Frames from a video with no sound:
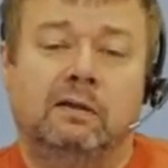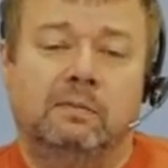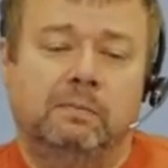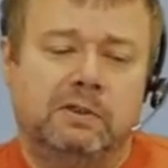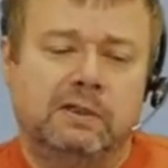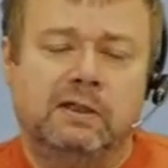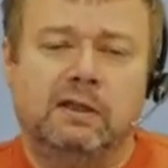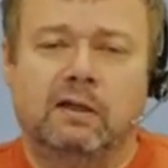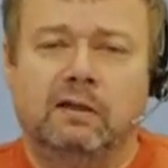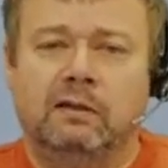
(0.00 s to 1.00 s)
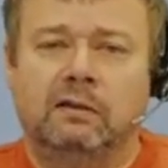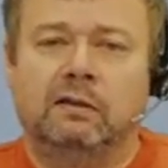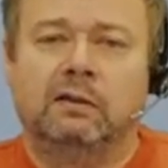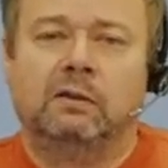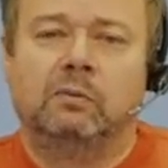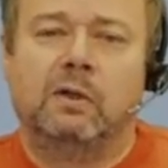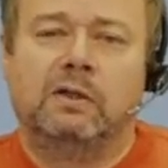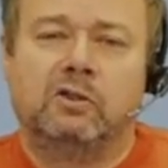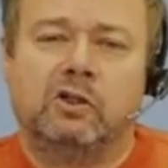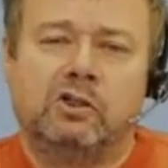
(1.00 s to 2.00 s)
In particular, where
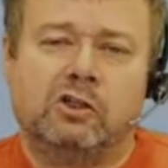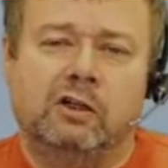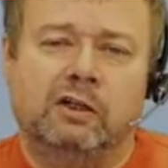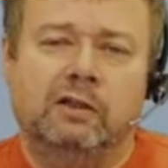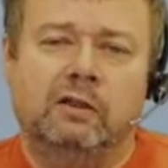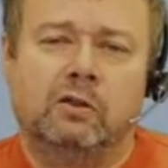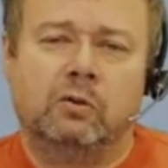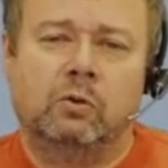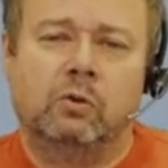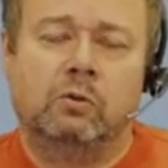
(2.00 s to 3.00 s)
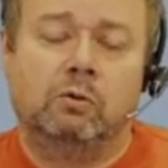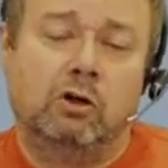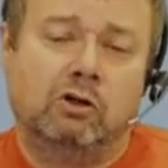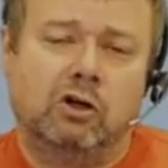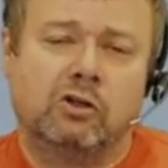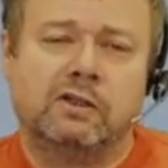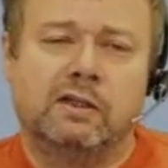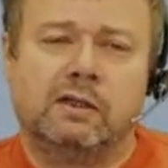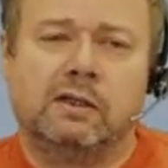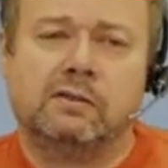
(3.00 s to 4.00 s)
traditionally a Thor or a Roxy
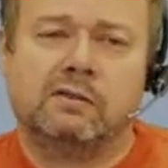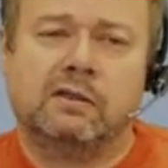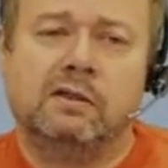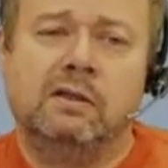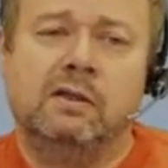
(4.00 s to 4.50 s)
cluster